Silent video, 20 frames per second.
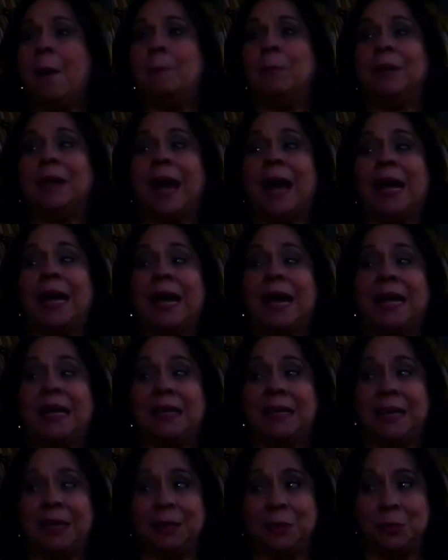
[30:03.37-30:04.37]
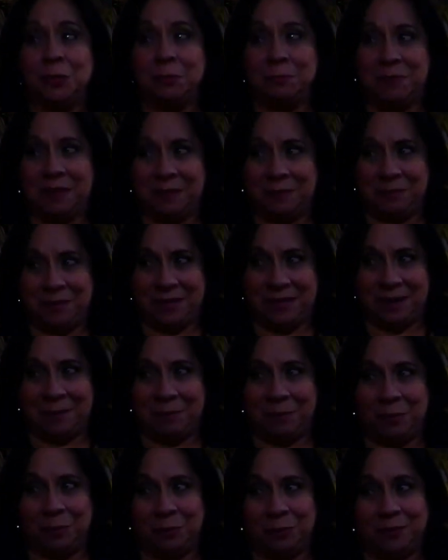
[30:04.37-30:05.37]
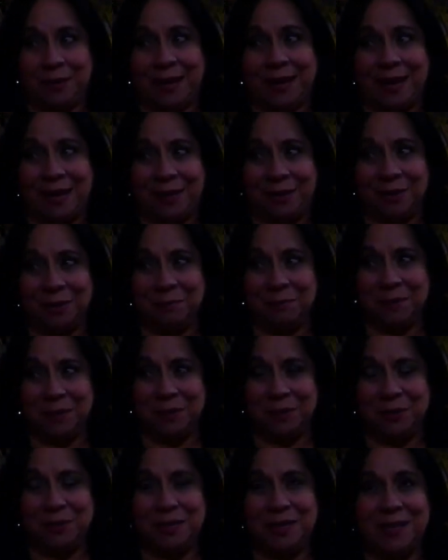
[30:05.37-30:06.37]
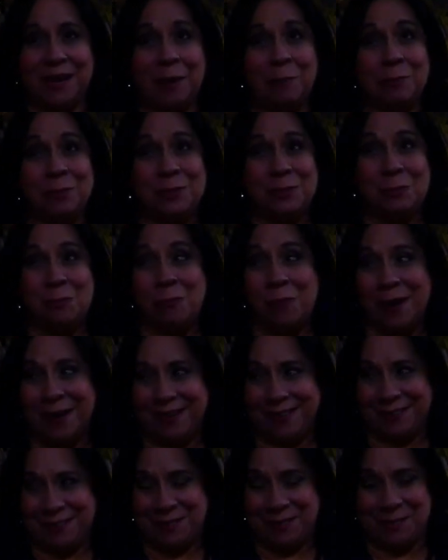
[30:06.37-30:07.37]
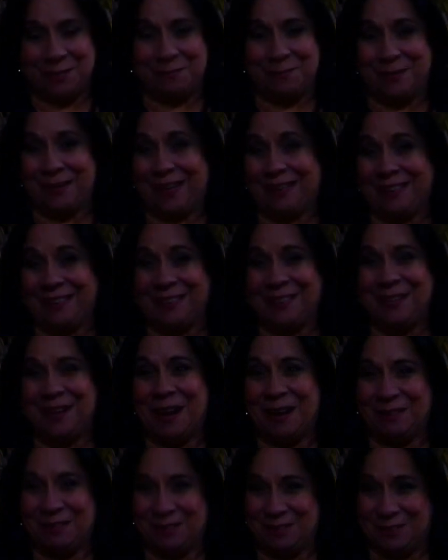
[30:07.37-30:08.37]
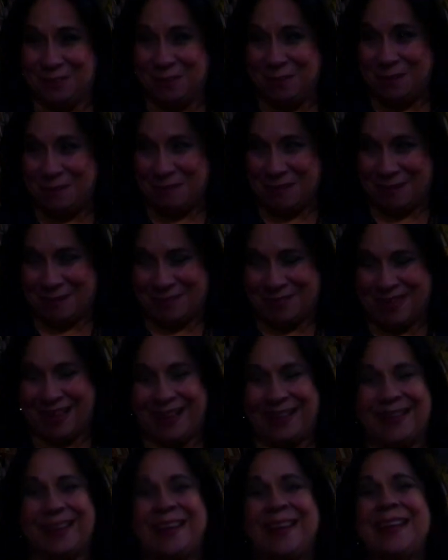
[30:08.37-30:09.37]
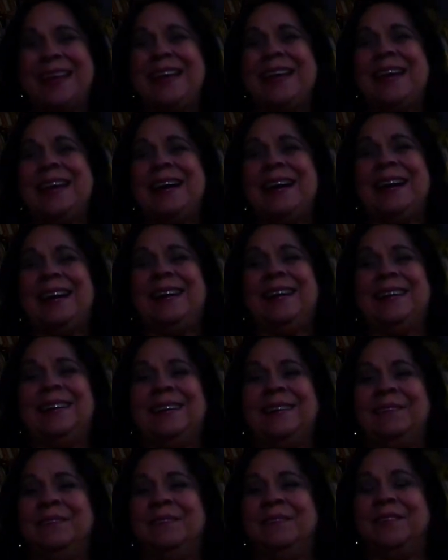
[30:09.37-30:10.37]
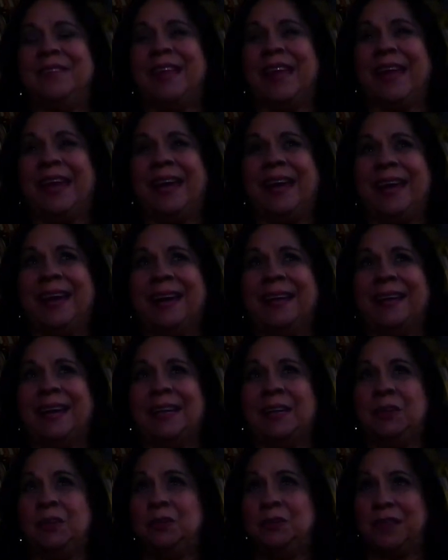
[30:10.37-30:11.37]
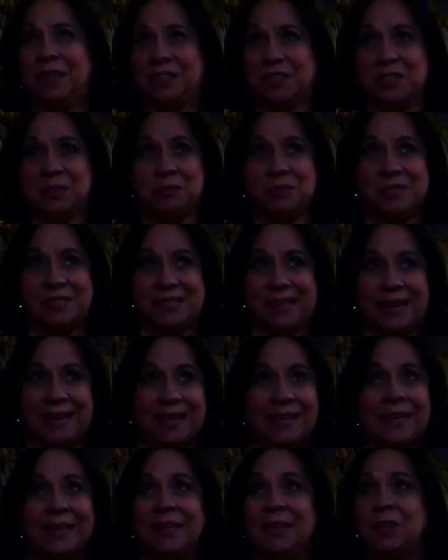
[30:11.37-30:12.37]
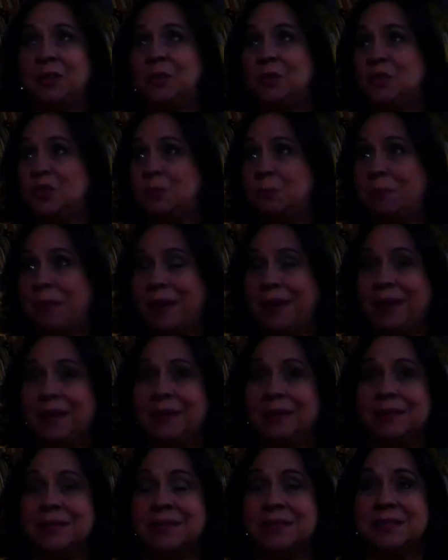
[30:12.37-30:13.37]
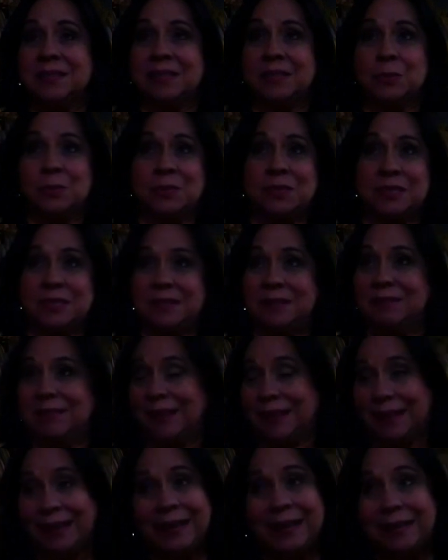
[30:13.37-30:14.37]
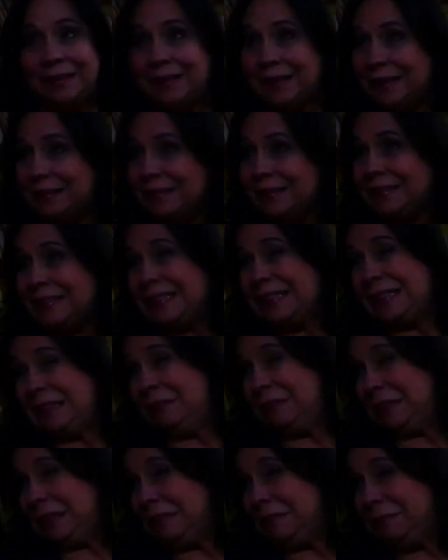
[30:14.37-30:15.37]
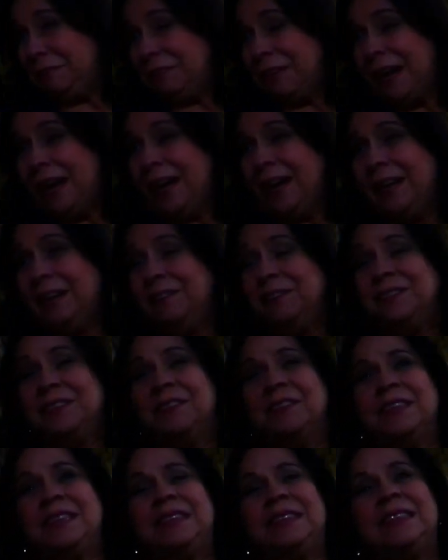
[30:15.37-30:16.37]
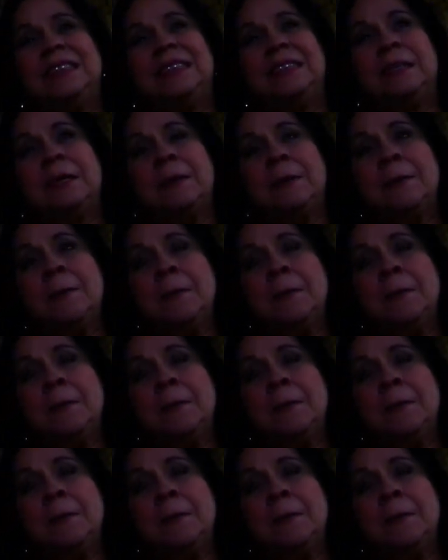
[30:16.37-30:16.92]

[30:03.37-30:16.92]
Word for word: but I had yet to meet Miriam Colon. I had not met her yet. I was wanting to, but I didn't know how to go about that. Um, and I knew that she was getting a new space. This was in, again, 1975, 76.